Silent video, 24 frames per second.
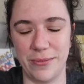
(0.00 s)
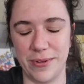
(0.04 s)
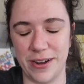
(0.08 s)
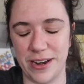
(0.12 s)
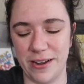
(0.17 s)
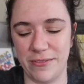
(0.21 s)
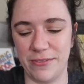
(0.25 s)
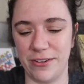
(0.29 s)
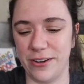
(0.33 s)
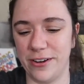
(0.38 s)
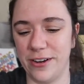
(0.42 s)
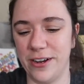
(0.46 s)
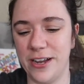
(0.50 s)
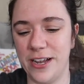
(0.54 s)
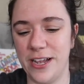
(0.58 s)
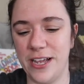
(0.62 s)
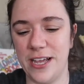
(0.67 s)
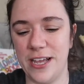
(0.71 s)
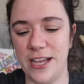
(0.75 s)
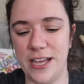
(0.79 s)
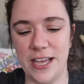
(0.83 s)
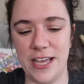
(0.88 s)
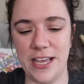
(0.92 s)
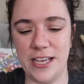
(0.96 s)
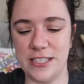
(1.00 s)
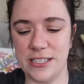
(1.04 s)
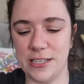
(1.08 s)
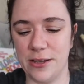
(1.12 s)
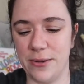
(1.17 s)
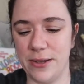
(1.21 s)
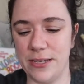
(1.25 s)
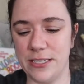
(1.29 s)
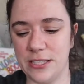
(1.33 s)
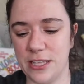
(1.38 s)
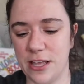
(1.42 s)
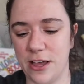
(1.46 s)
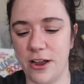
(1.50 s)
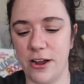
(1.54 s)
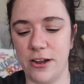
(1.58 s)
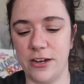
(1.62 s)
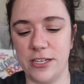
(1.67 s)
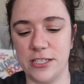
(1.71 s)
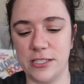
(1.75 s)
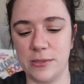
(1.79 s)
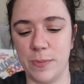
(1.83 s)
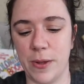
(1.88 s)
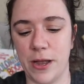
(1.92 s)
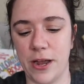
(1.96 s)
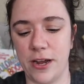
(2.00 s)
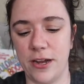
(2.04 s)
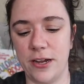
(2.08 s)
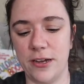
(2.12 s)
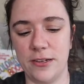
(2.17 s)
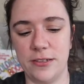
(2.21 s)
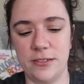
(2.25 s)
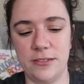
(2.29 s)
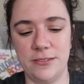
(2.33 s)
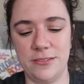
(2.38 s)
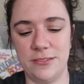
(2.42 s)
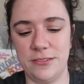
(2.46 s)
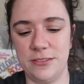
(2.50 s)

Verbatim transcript: whatever, is always the hardest part,